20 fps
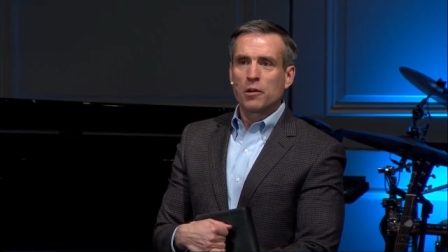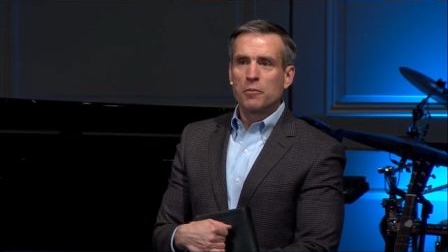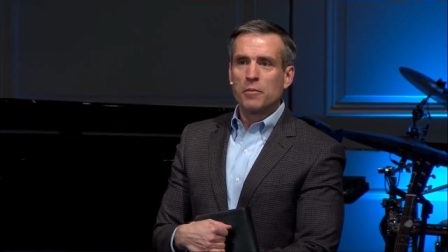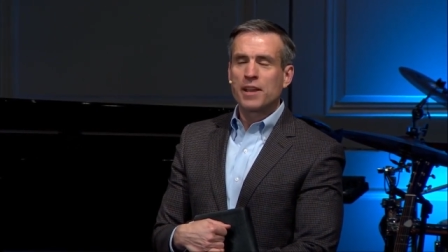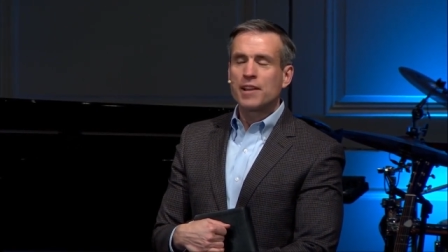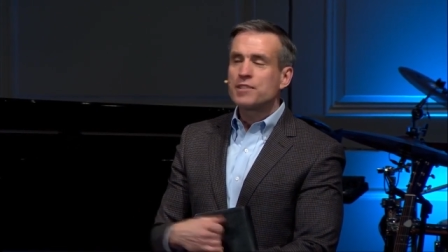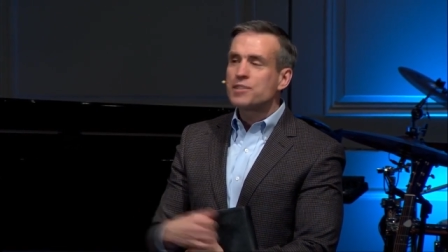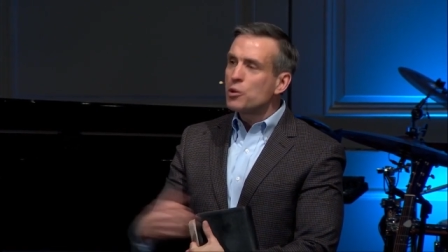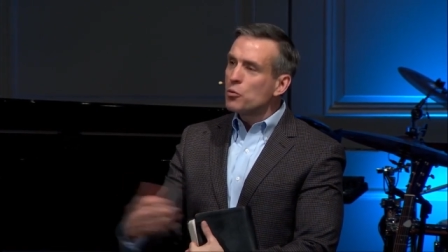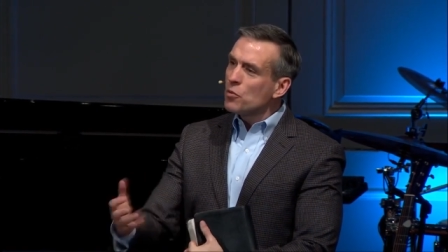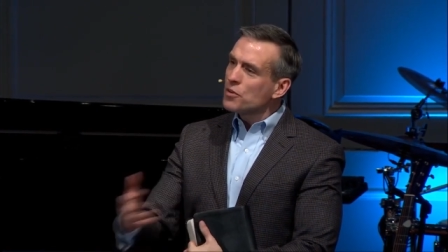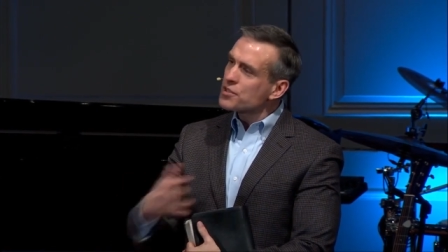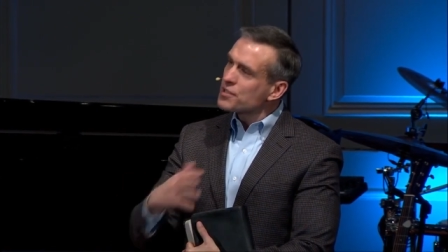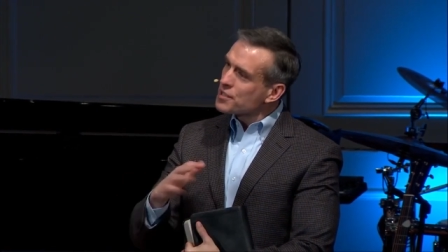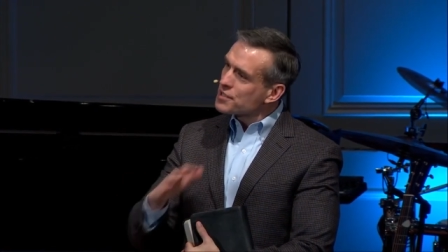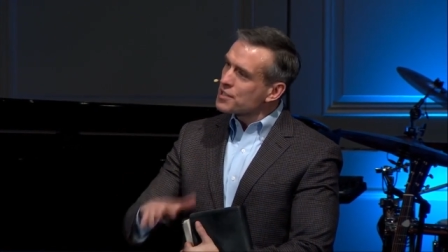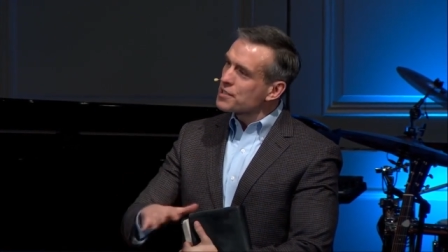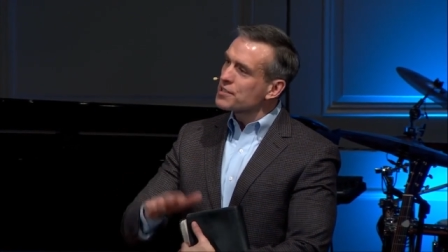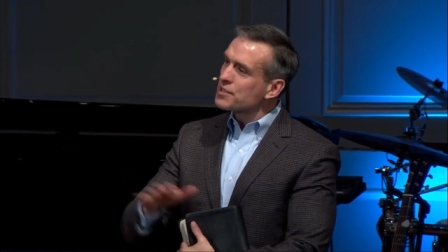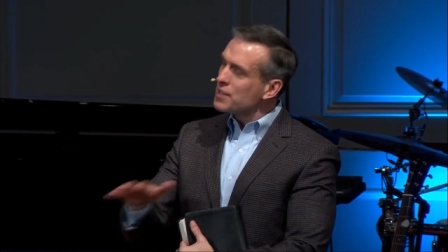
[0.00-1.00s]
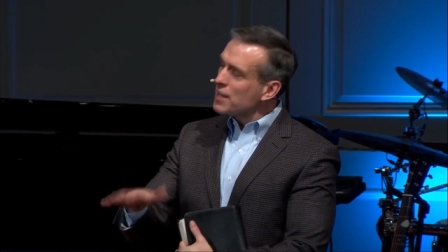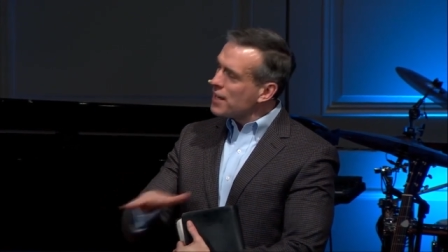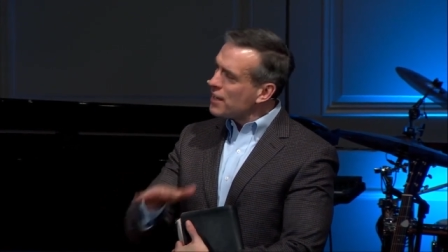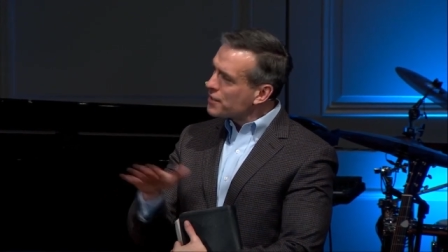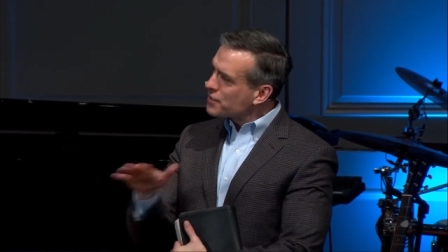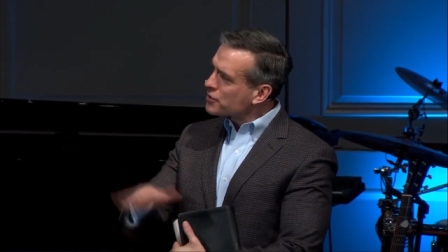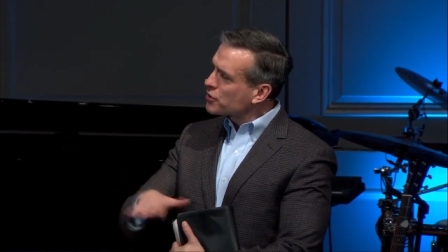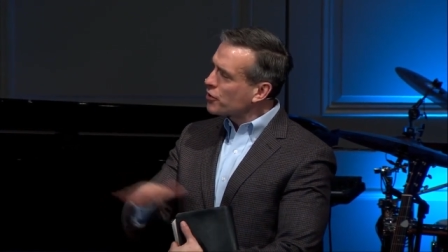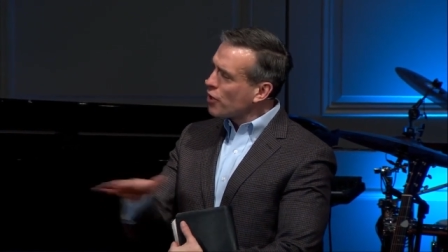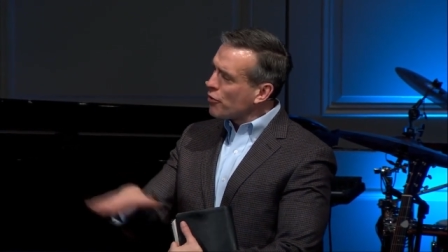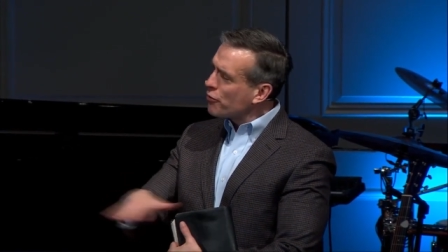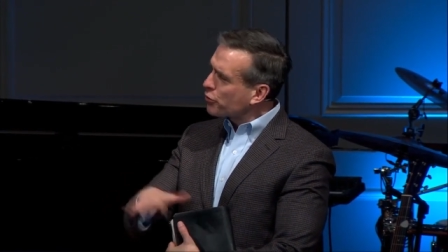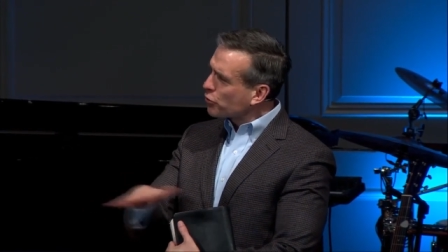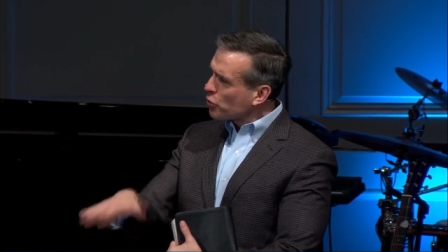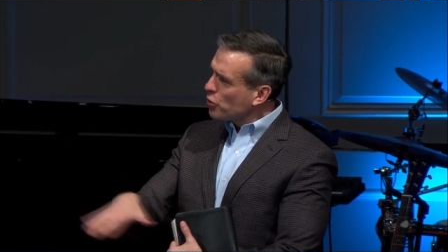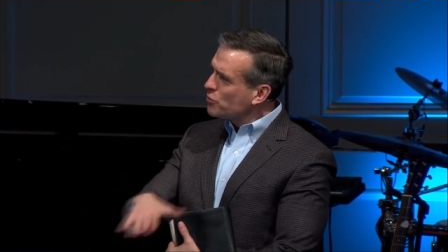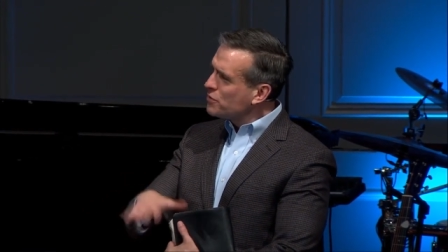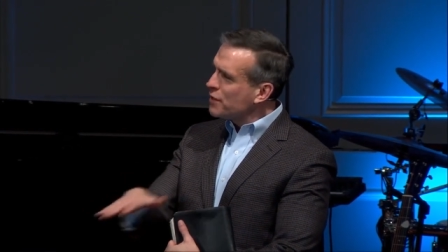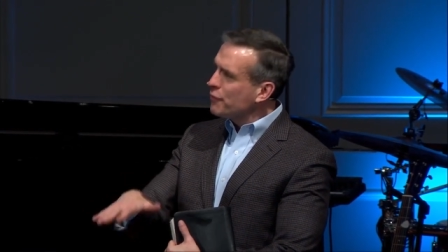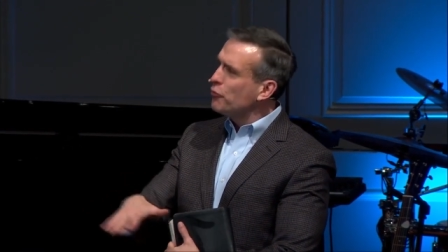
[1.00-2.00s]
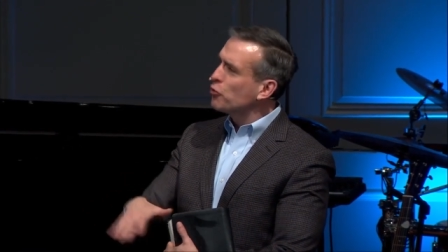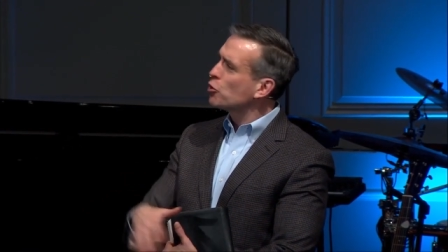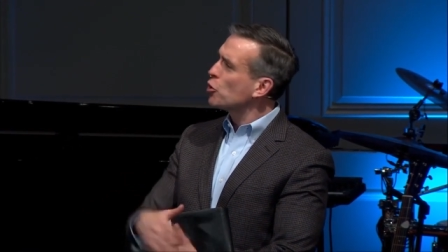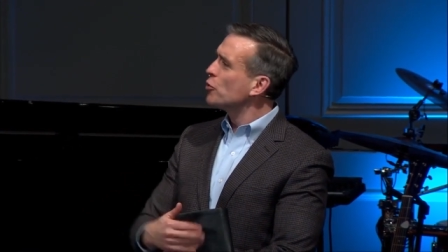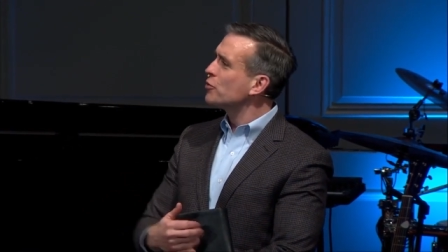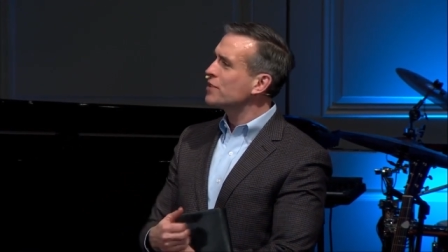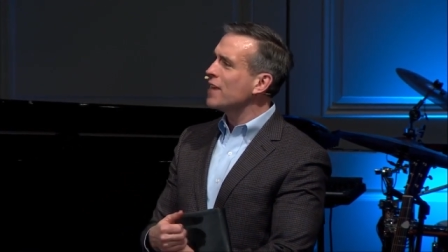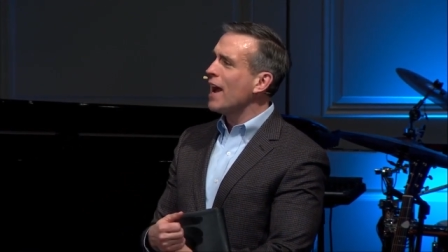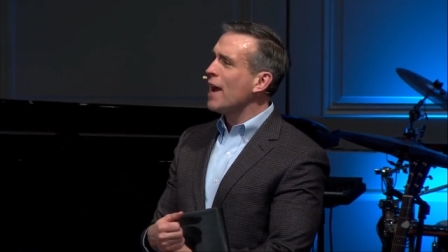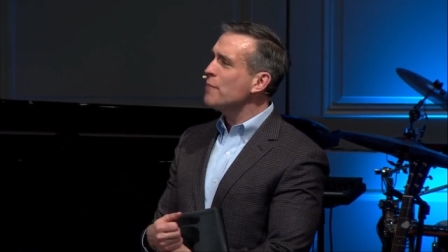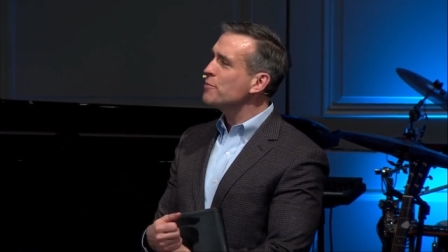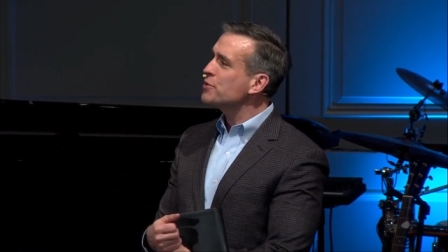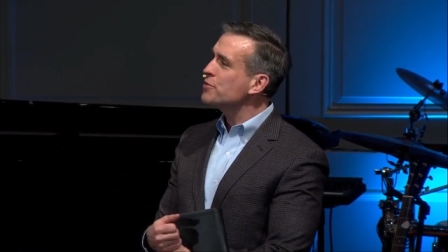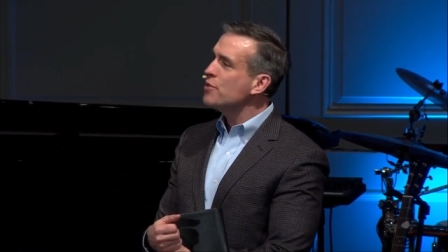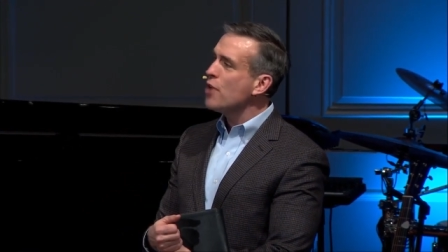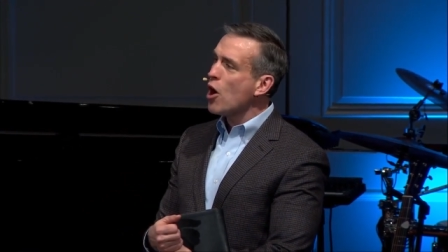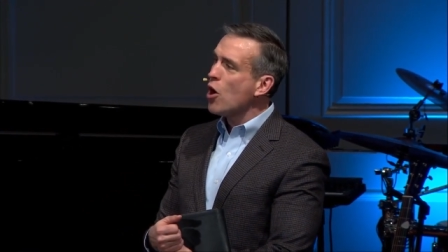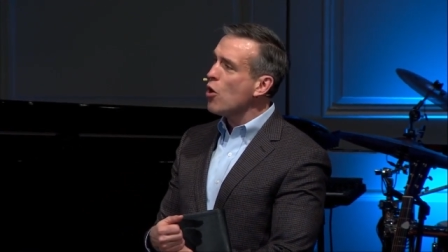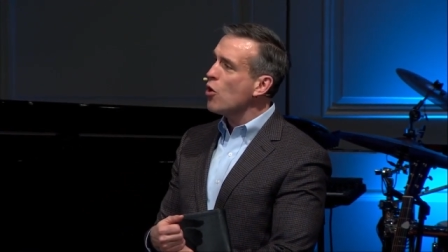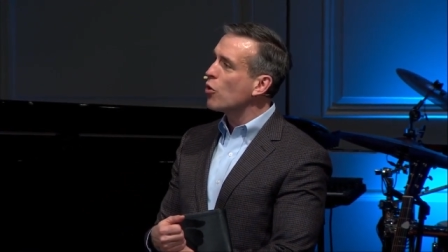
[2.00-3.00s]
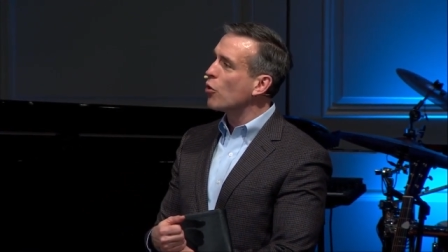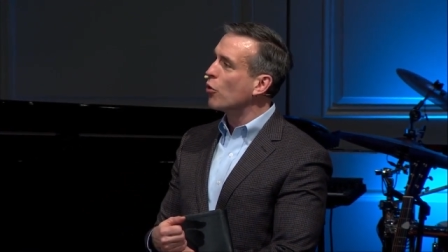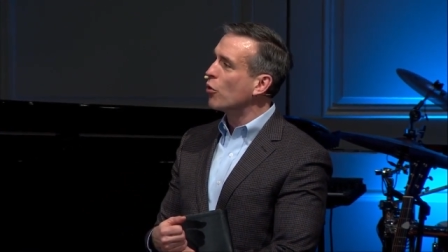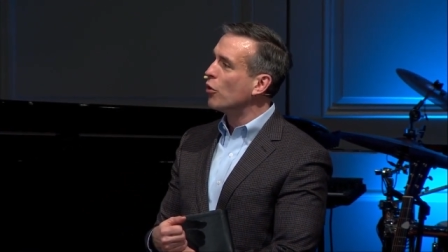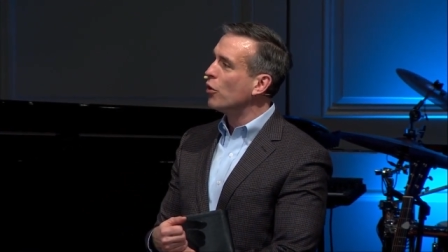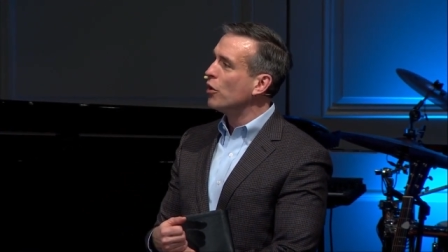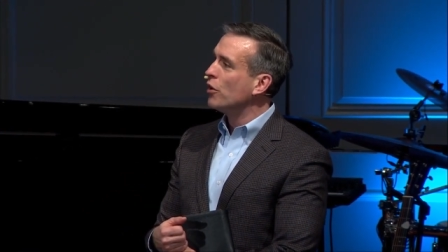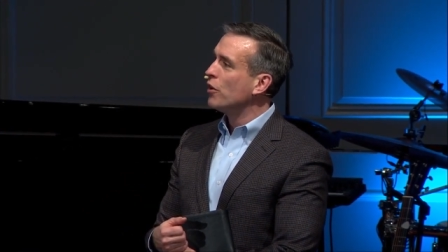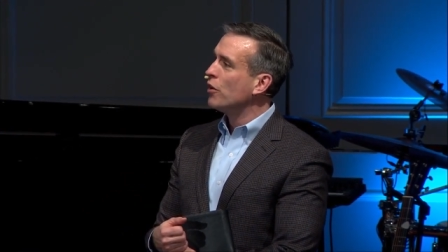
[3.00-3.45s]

because he wants us to see us go through difficult times? No.